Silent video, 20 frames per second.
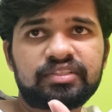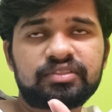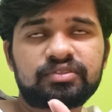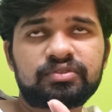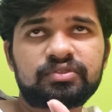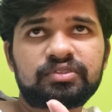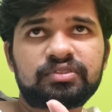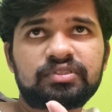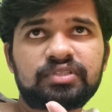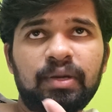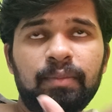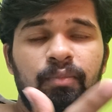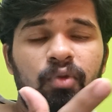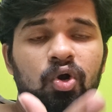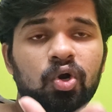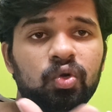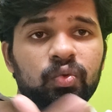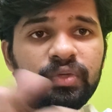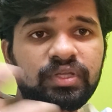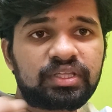
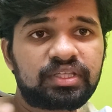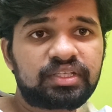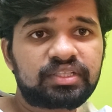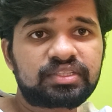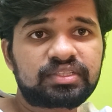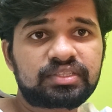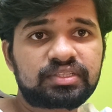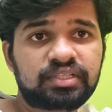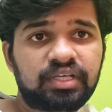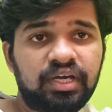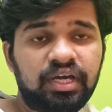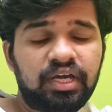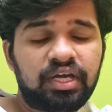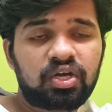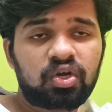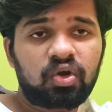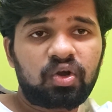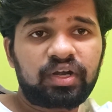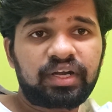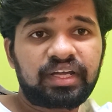somehow in this
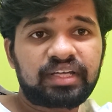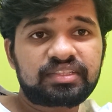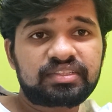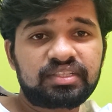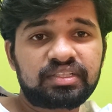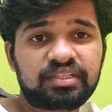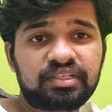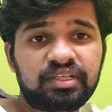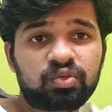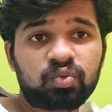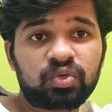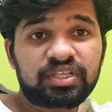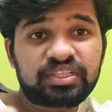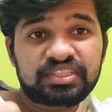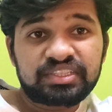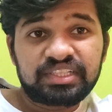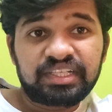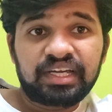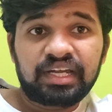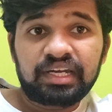context it
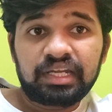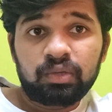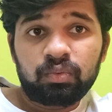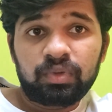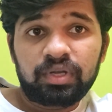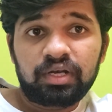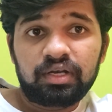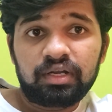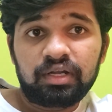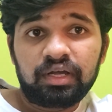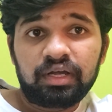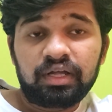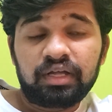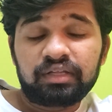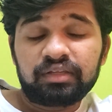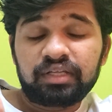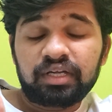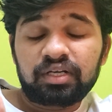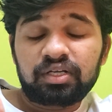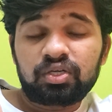works really well,
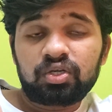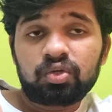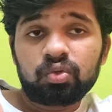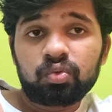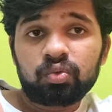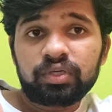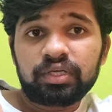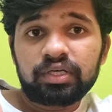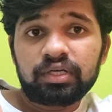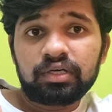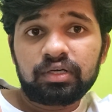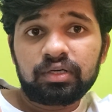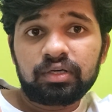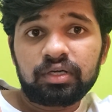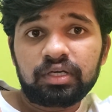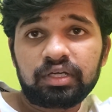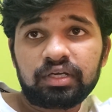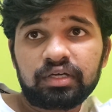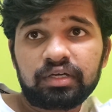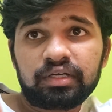that too
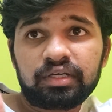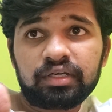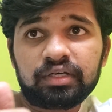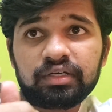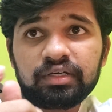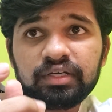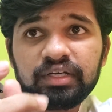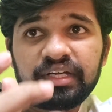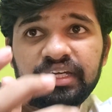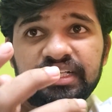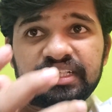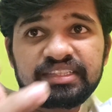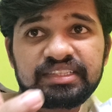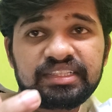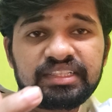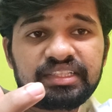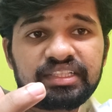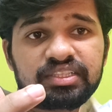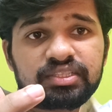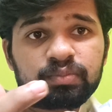in a
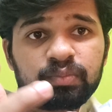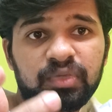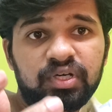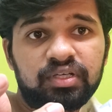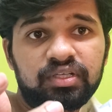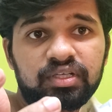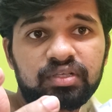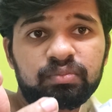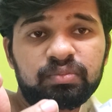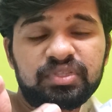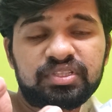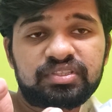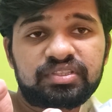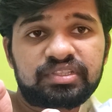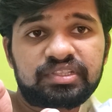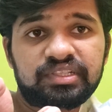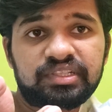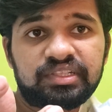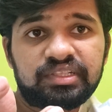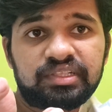serious murder
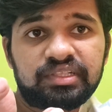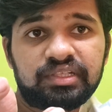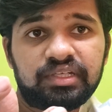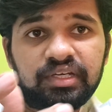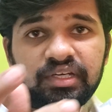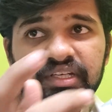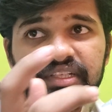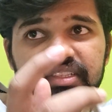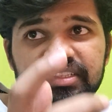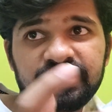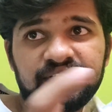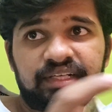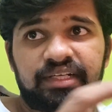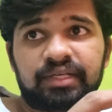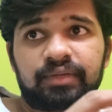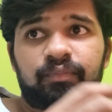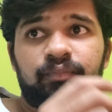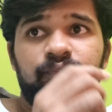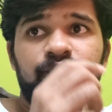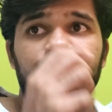mystery
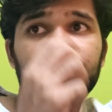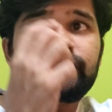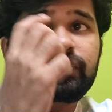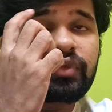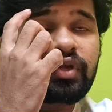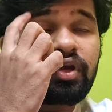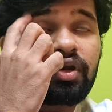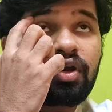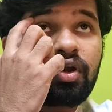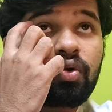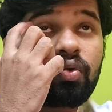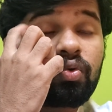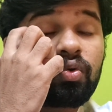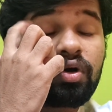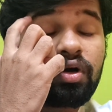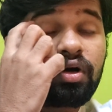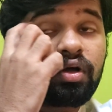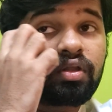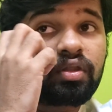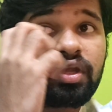setting.
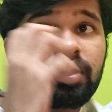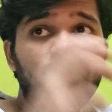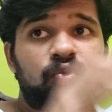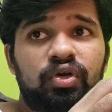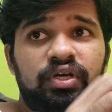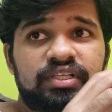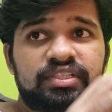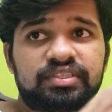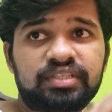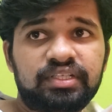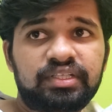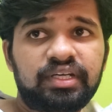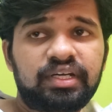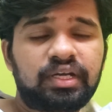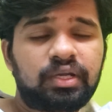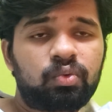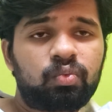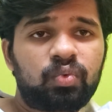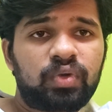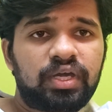Now, the book is
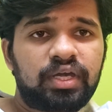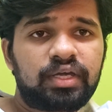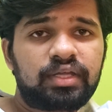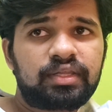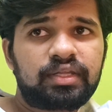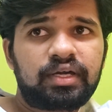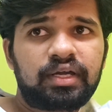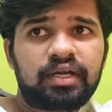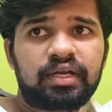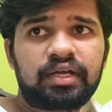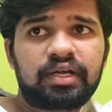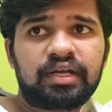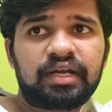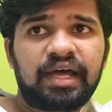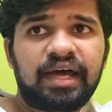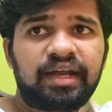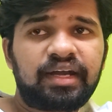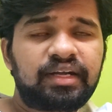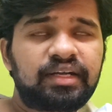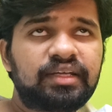written in a way that
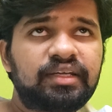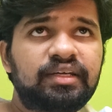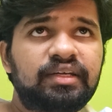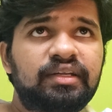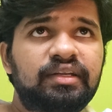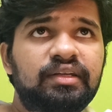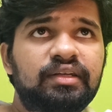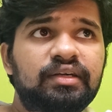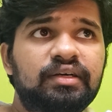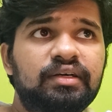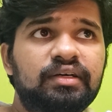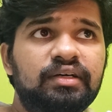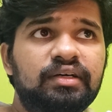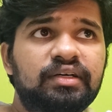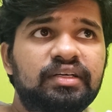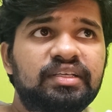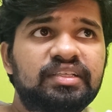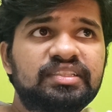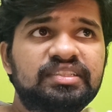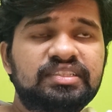narrator
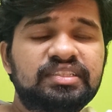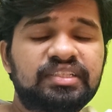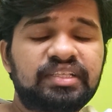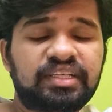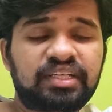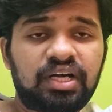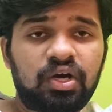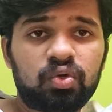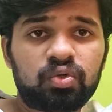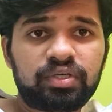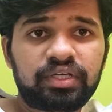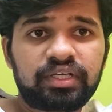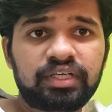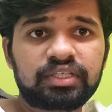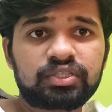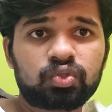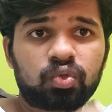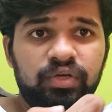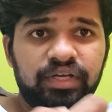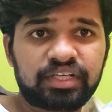is
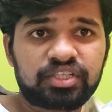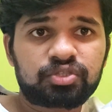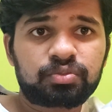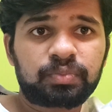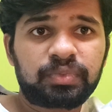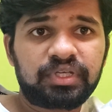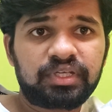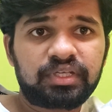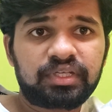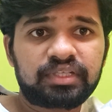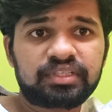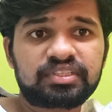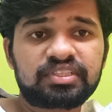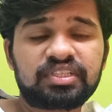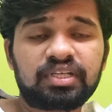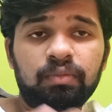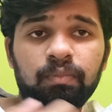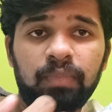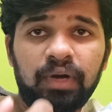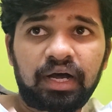recounting his own
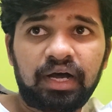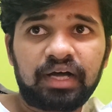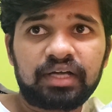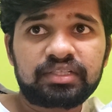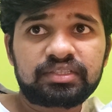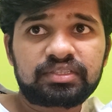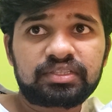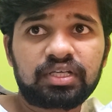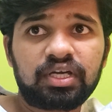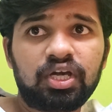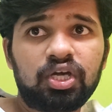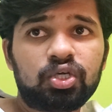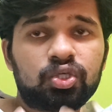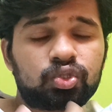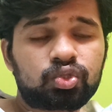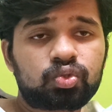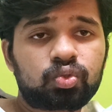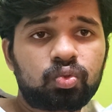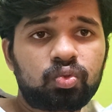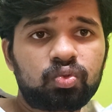experience in the past.
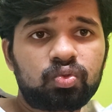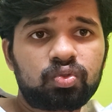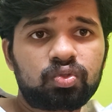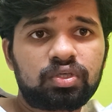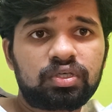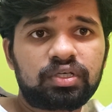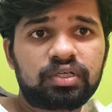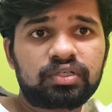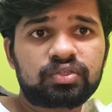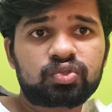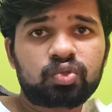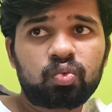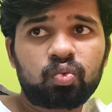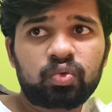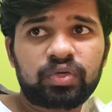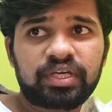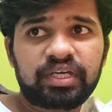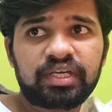So